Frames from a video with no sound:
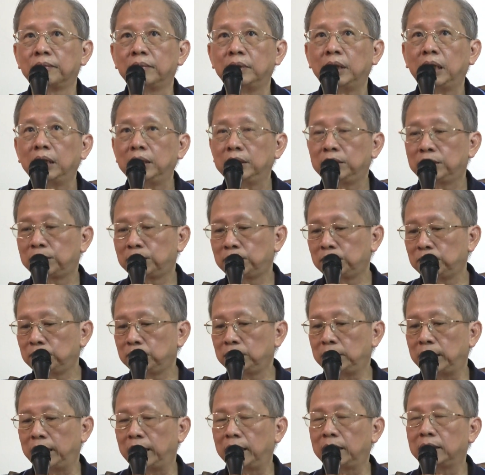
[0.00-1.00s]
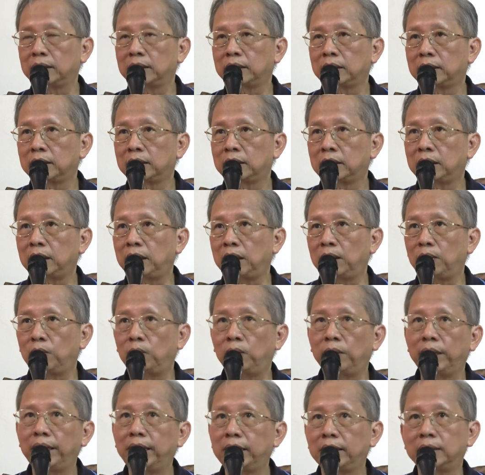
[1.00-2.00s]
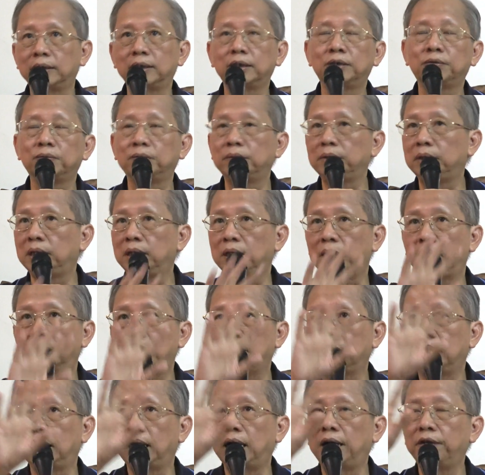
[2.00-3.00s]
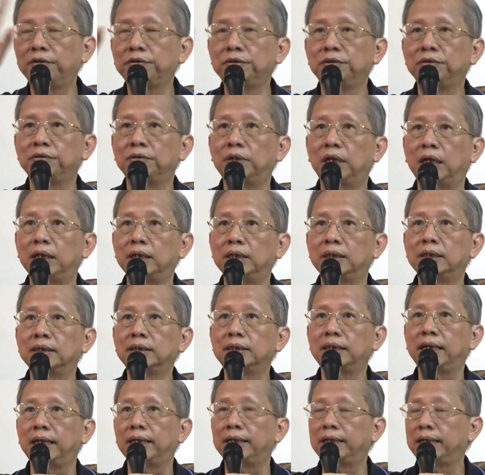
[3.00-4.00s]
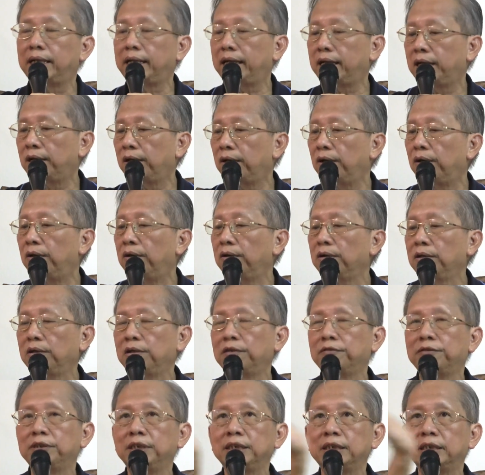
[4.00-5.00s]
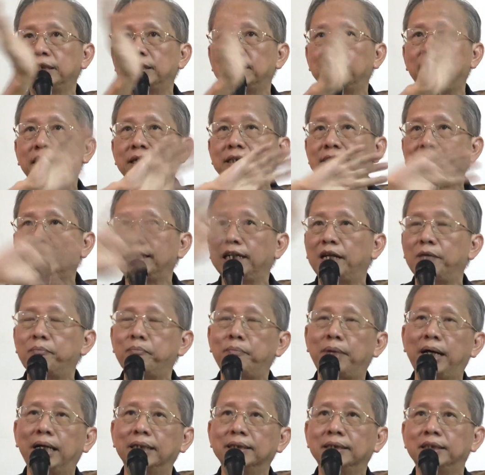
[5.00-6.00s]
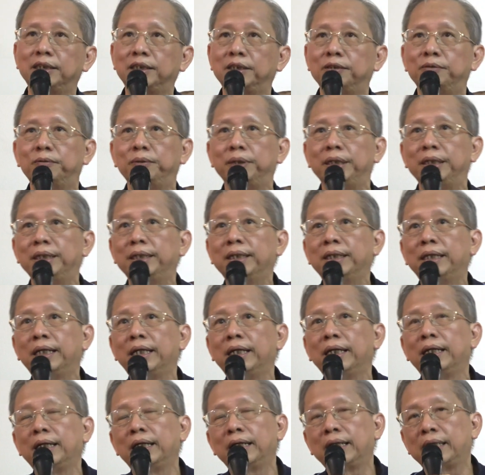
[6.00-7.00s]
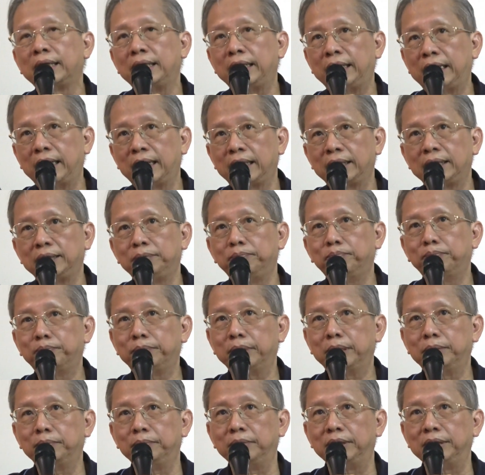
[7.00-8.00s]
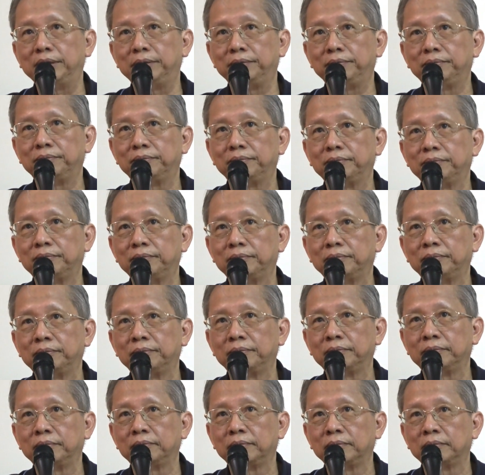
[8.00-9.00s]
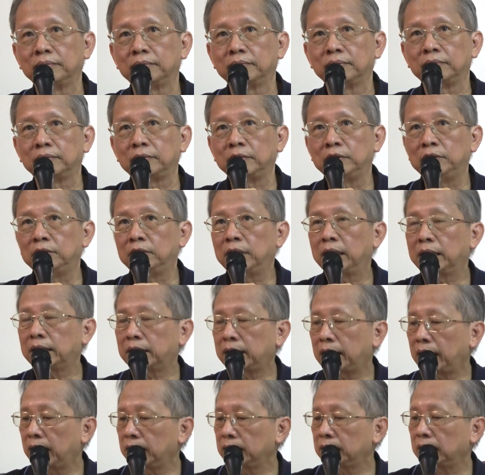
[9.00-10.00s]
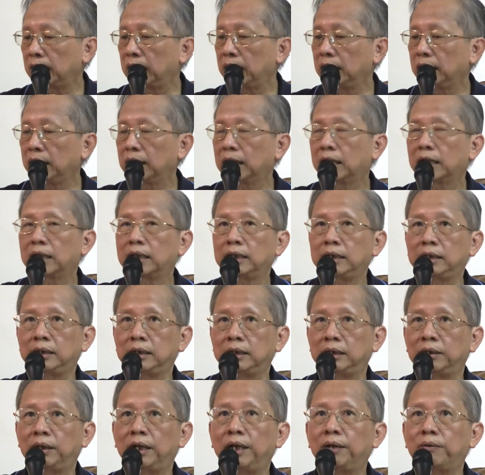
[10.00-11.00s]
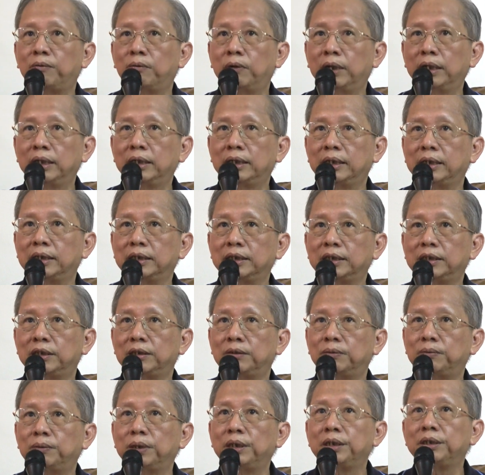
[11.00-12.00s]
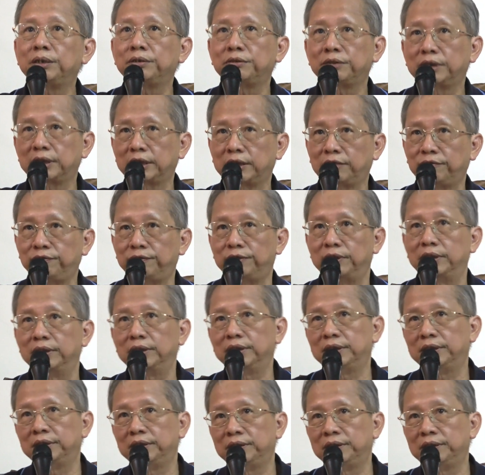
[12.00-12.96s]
Then through that, the awareness will allow you to understand that all of this arising and passing away, they are impermanent. You attach and cling, and one thing's your way, you suffer.